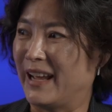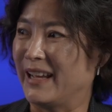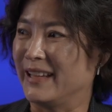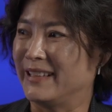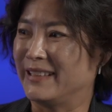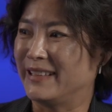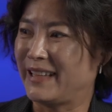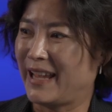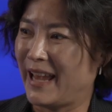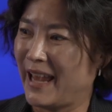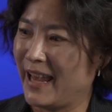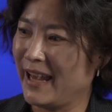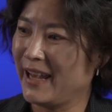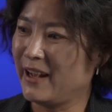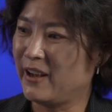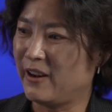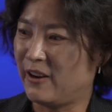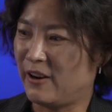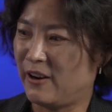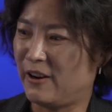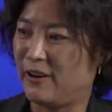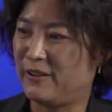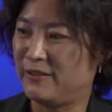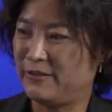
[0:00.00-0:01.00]
I take
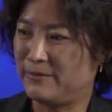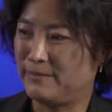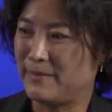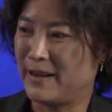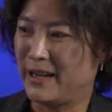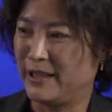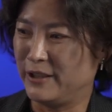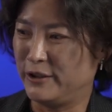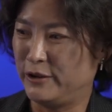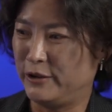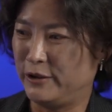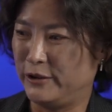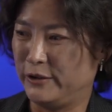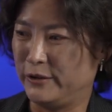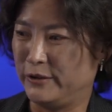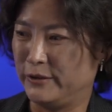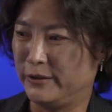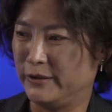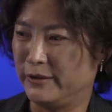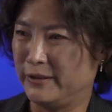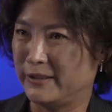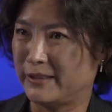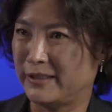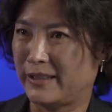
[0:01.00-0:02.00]
off my
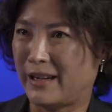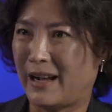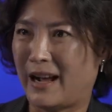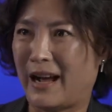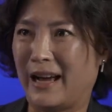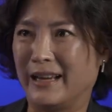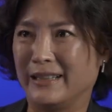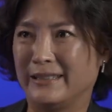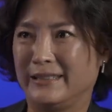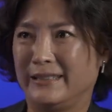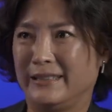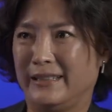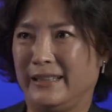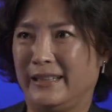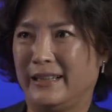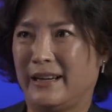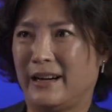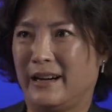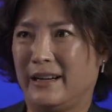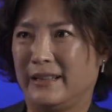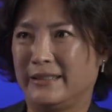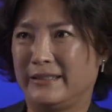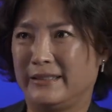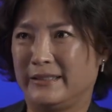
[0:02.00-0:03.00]
shoes, I see
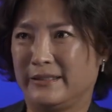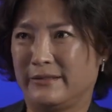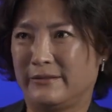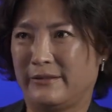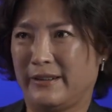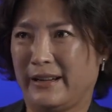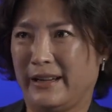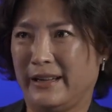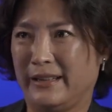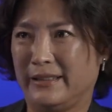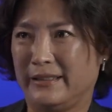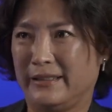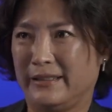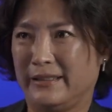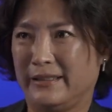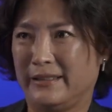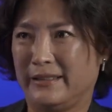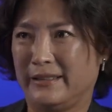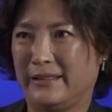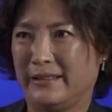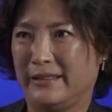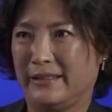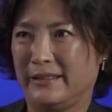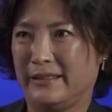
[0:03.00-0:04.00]
God's grace.
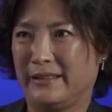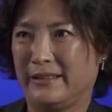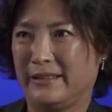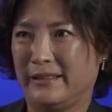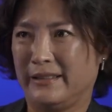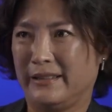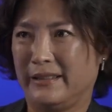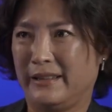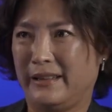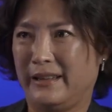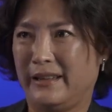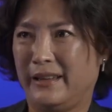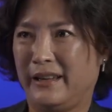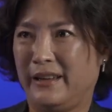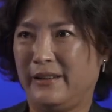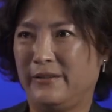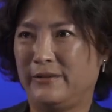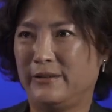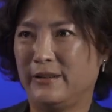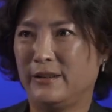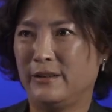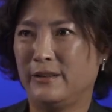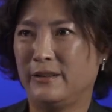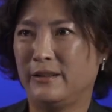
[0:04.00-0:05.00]

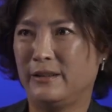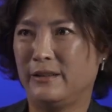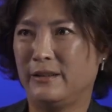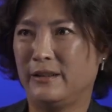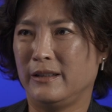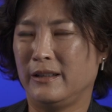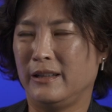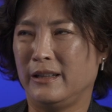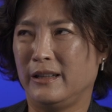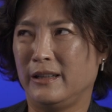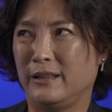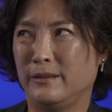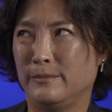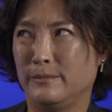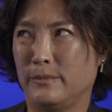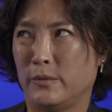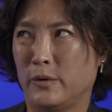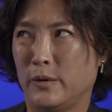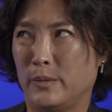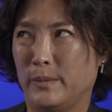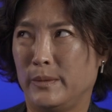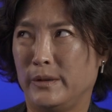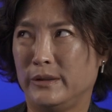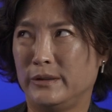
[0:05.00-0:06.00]
Even in
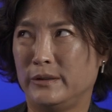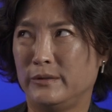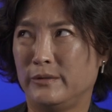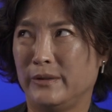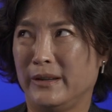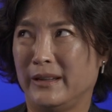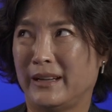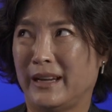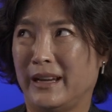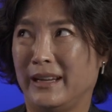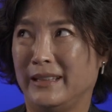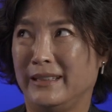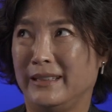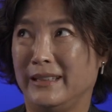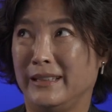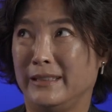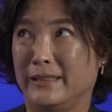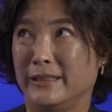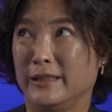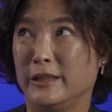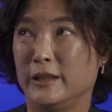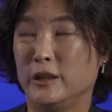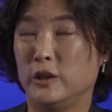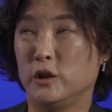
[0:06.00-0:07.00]
moments when I
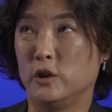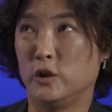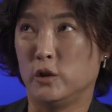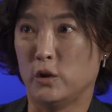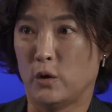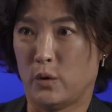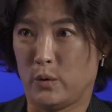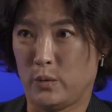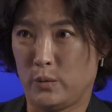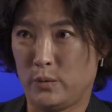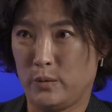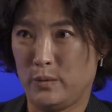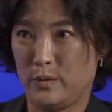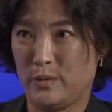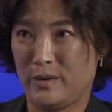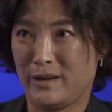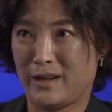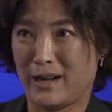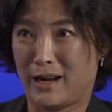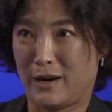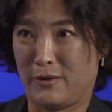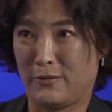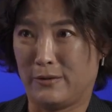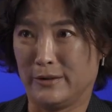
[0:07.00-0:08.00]
didn't know
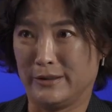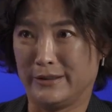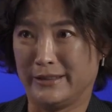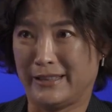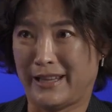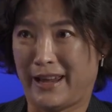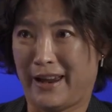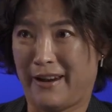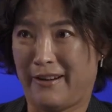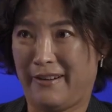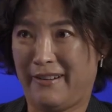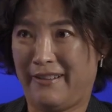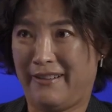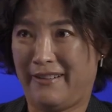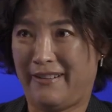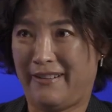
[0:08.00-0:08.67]
God was there.